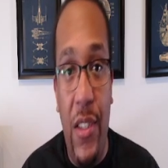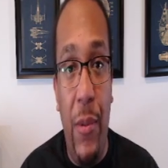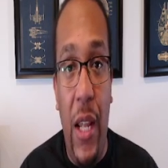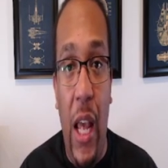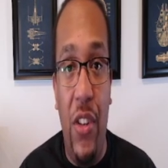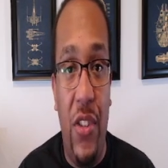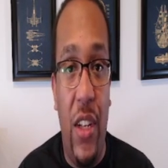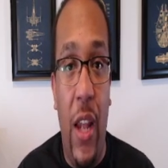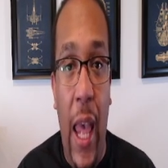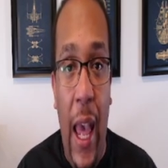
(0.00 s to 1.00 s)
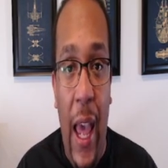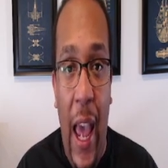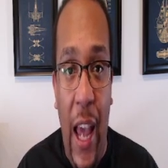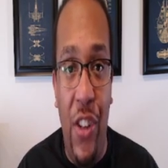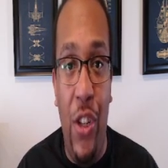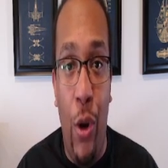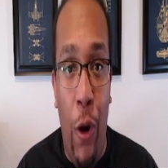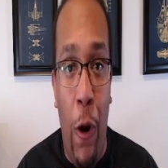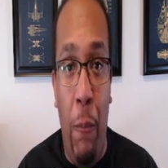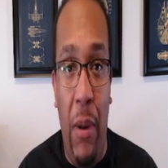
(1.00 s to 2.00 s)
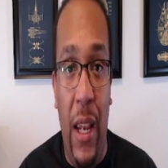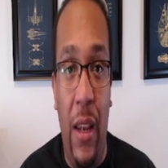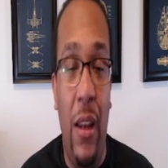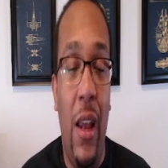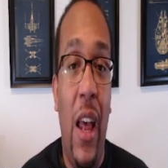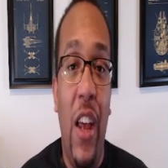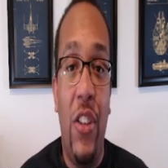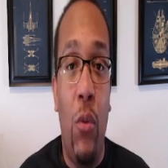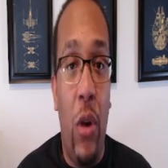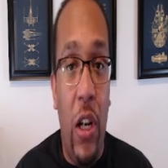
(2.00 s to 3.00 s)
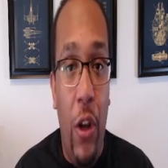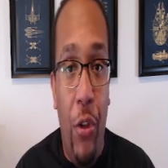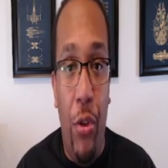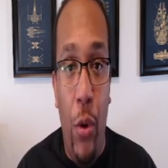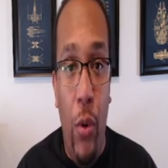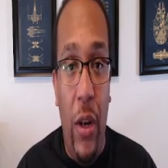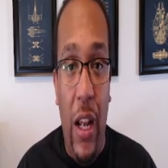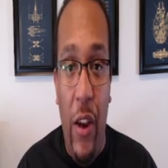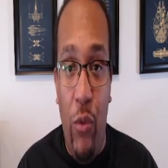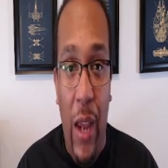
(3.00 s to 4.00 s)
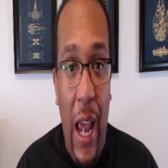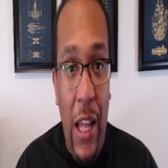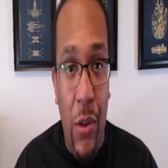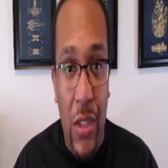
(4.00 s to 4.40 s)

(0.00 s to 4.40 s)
of the edges can add to your RP. So we're going to go through and kind of as we add those